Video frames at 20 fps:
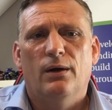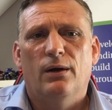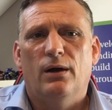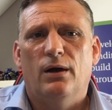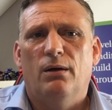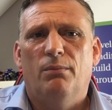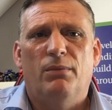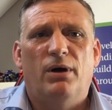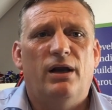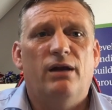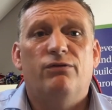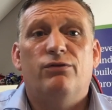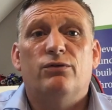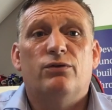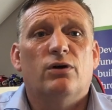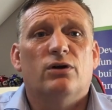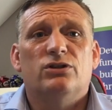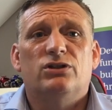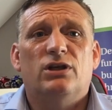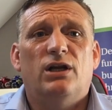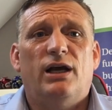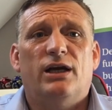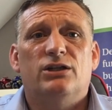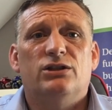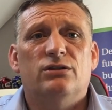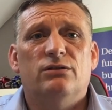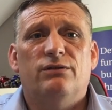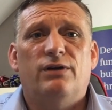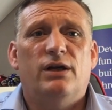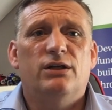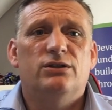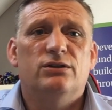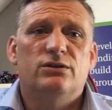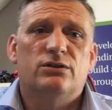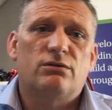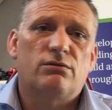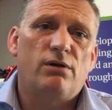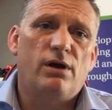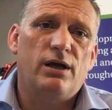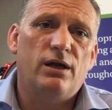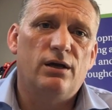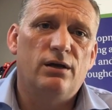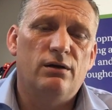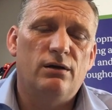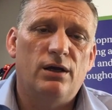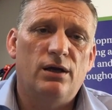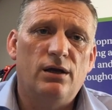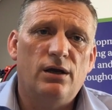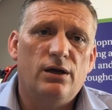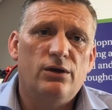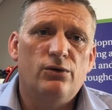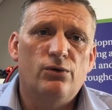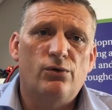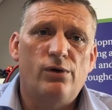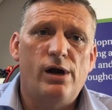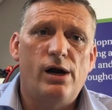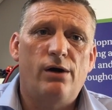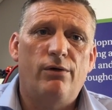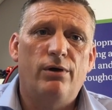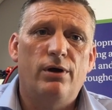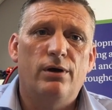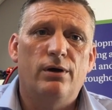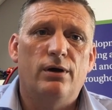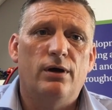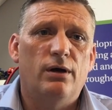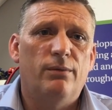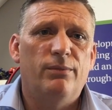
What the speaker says: And if you've got a selection of agents, great, in your area.